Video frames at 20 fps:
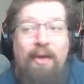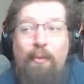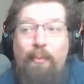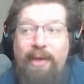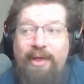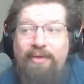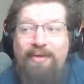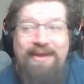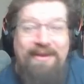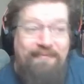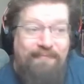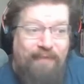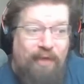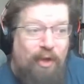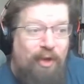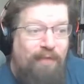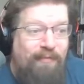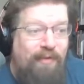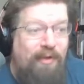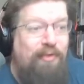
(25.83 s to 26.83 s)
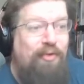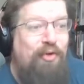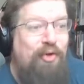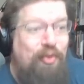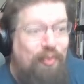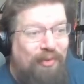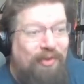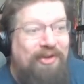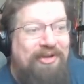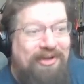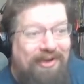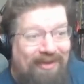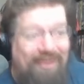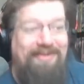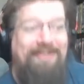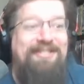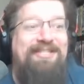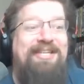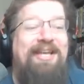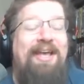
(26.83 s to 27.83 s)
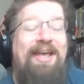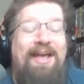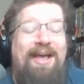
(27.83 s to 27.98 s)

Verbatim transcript: will involve newer cards.